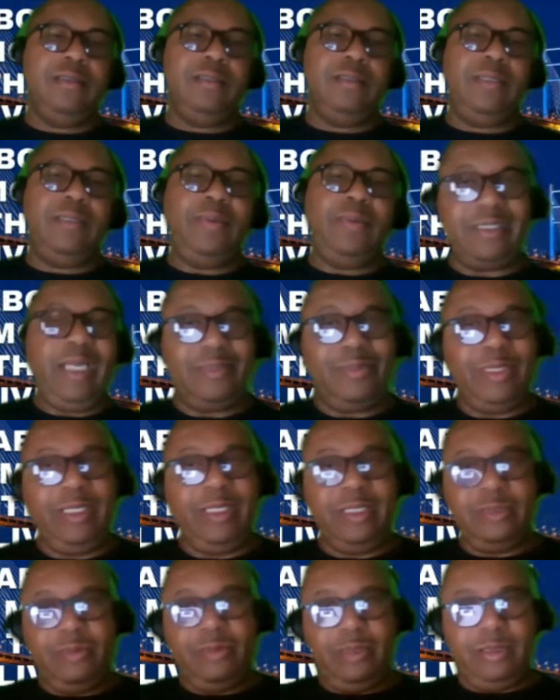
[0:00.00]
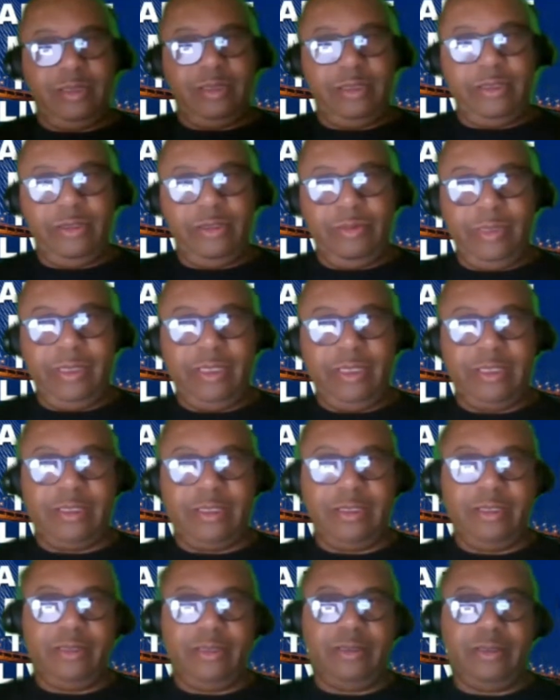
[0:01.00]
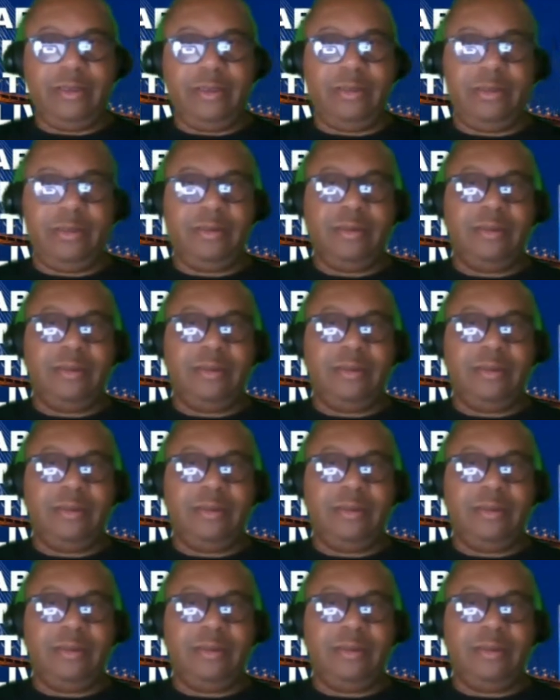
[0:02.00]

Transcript: Applies to me as well as to you, my listeners.